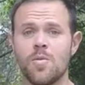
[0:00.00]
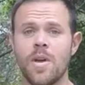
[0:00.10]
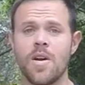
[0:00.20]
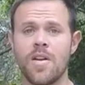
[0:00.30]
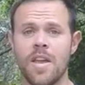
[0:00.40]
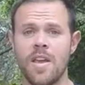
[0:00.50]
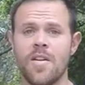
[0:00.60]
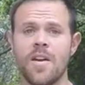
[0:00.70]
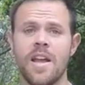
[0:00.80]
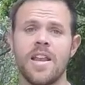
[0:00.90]
we are
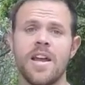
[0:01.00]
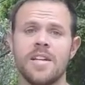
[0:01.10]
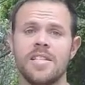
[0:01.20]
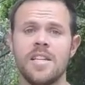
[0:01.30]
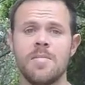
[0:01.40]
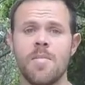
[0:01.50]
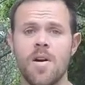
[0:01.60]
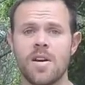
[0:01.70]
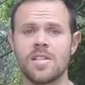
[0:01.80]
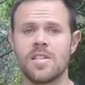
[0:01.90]
here at Nisene
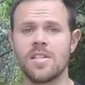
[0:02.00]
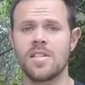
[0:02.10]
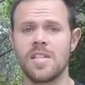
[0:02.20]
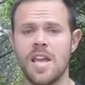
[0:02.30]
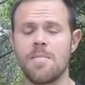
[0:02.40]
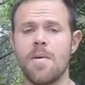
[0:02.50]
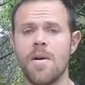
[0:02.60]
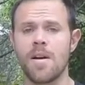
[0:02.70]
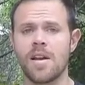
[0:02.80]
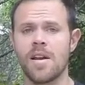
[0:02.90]
Marks State
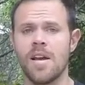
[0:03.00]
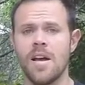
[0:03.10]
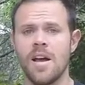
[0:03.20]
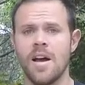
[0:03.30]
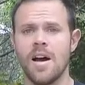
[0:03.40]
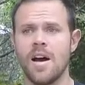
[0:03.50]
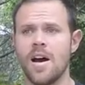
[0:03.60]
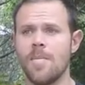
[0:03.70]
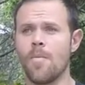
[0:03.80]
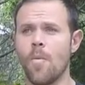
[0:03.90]
Park.
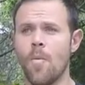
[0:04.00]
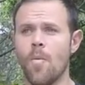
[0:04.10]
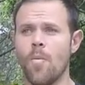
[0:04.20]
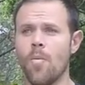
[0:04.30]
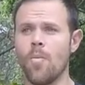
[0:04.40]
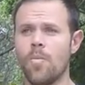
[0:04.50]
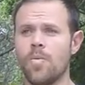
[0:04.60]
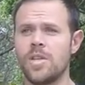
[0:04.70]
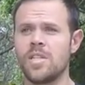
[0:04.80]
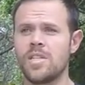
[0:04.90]
Um,
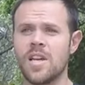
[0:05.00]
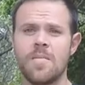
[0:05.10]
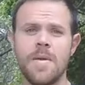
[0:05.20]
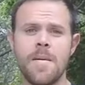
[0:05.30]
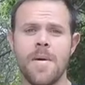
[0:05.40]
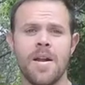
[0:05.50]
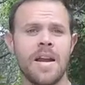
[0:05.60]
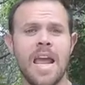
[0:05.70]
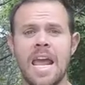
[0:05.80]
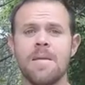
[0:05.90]
this is going to be about
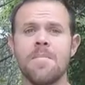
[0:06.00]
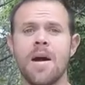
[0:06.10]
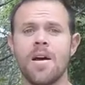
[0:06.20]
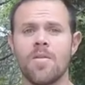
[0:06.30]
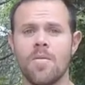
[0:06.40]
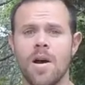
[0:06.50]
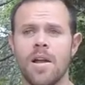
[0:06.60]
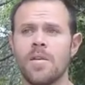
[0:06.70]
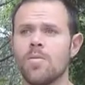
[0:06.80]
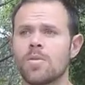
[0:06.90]
an eight mile
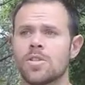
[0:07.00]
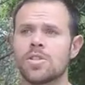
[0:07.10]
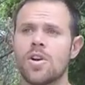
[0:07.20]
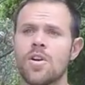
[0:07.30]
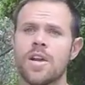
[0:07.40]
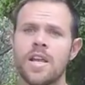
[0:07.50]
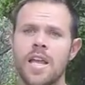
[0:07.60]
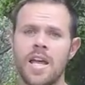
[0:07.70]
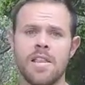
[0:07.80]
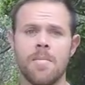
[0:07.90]
run. We're
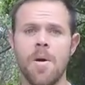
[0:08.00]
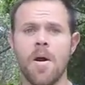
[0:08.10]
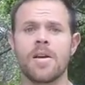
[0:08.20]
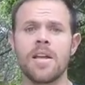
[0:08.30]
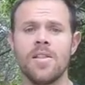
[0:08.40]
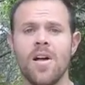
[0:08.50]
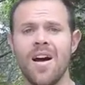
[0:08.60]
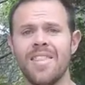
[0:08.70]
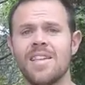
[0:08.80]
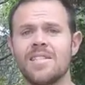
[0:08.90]
starting at the parking
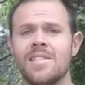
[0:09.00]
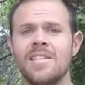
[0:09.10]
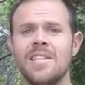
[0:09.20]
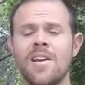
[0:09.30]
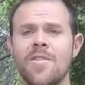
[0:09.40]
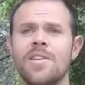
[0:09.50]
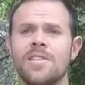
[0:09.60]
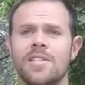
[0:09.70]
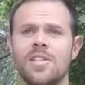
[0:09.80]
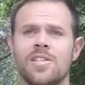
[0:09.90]
lot that's
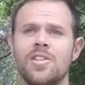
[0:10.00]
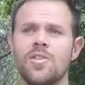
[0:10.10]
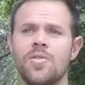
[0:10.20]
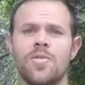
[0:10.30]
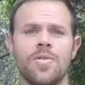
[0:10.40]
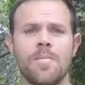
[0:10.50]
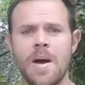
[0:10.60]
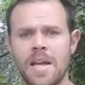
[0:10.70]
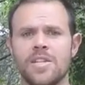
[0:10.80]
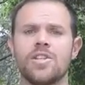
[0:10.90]
nearest to the
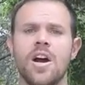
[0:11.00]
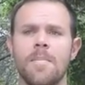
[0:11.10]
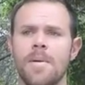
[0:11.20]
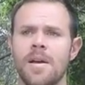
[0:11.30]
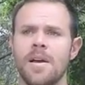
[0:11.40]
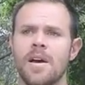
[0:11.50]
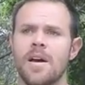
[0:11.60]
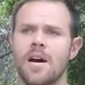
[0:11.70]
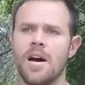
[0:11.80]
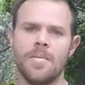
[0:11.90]
bike shop.
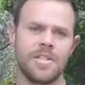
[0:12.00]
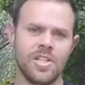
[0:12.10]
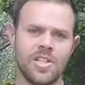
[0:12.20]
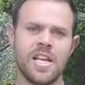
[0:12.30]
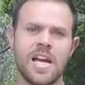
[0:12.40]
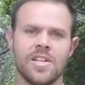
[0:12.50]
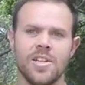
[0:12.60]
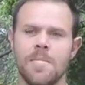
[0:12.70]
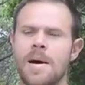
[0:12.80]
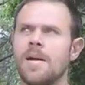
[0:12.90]
Um, it's just
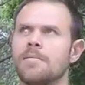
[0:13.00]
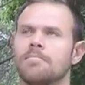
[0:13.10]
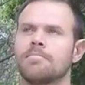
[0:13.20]
actually about